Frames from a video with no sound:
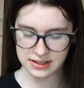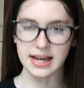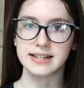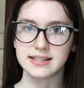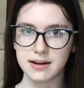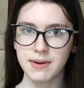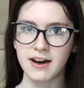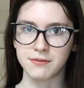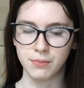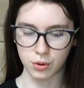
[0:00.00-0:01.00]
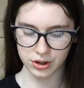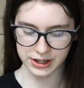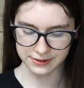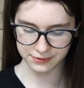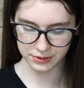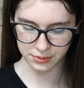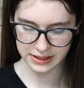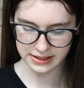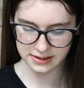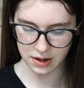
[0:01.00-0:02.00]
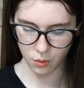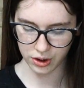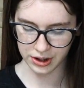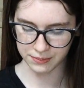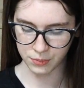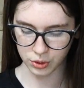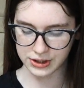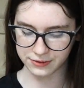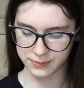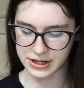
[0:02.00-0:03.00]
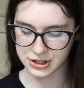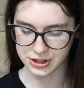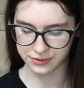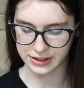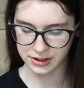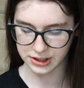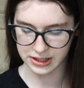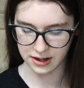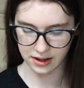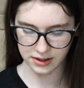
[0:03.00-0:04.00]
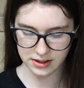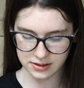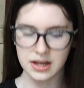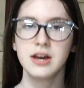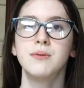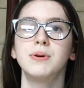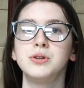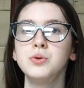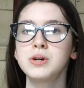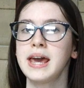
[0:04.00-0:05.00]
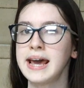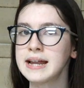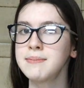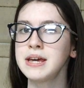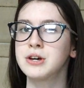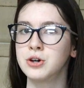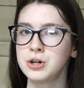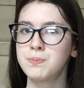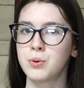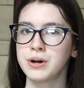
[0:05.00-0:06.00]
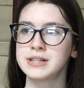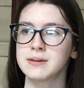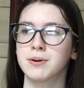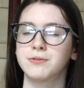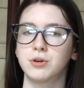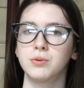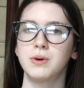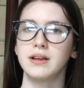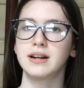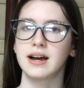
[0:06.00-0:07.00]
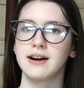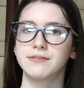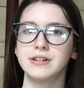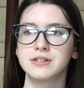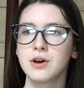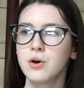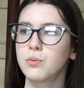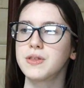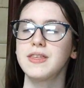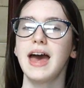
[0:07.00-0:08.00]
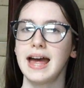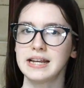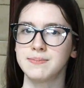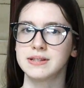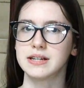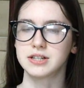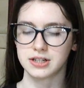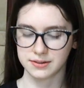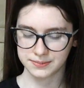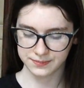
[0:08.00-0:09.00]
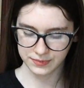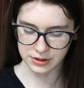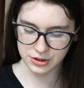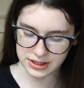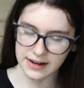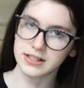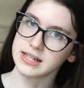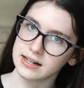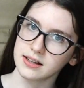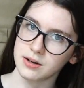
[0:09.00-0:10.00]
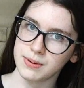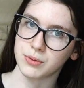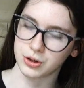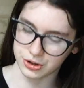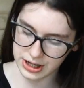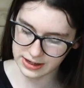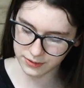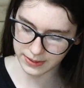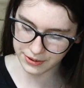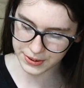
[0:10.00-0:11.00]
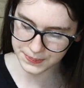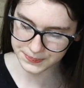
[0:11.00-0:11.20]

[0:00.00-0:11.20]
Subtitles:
and some have more influence or more information to research than others, but you can make good points and perform well at a conference with any position. You just have to get a little bit more creative about it.